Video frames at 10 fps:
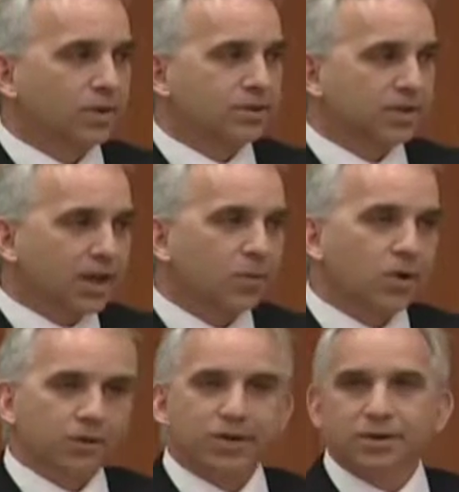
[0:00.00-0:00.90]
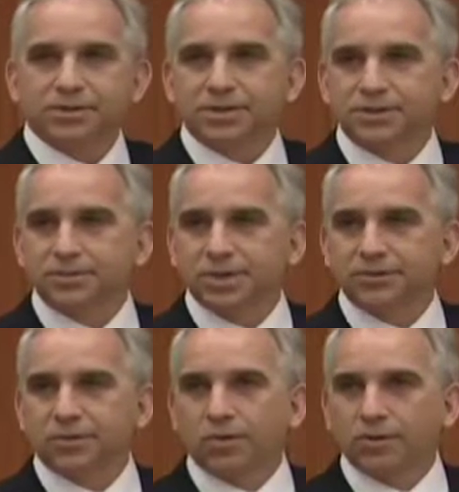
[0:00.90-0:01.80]
stable healthcare system
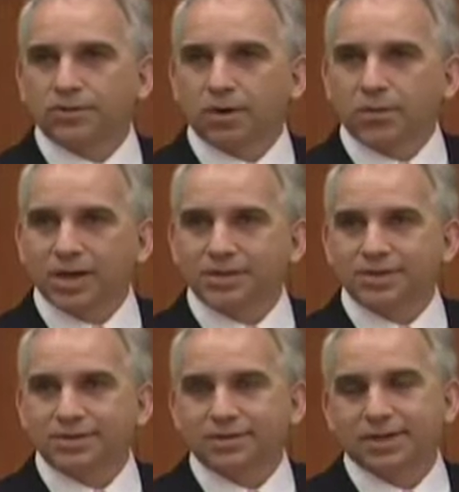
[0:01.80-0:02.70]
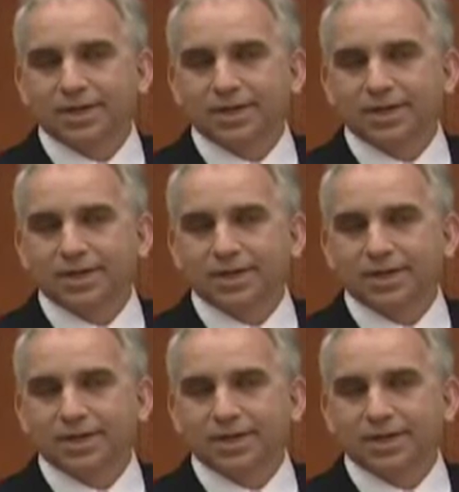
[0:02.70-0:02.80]
is for our residents.